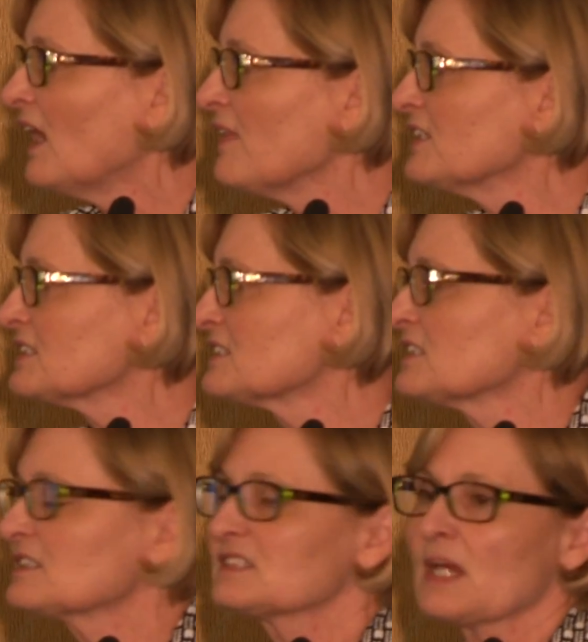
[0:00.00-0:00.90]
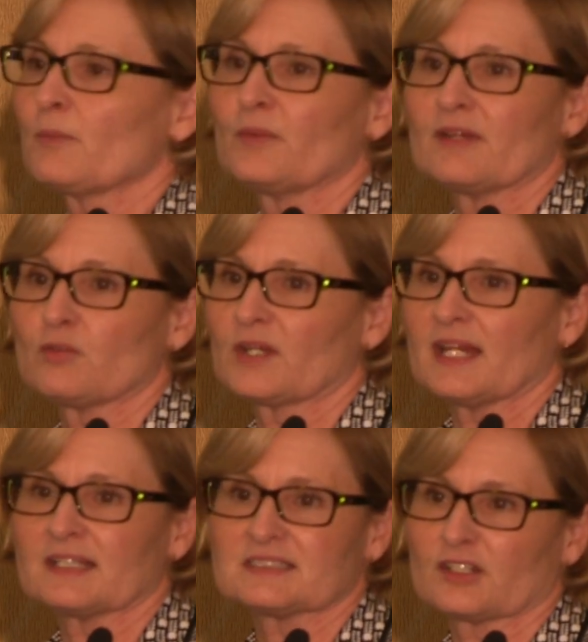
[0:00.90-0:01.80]
This is just a summary of what
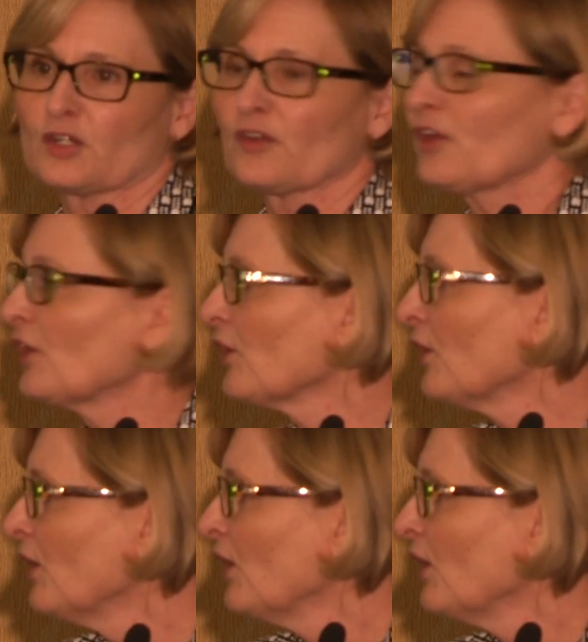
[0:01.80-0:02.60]
I said earlier,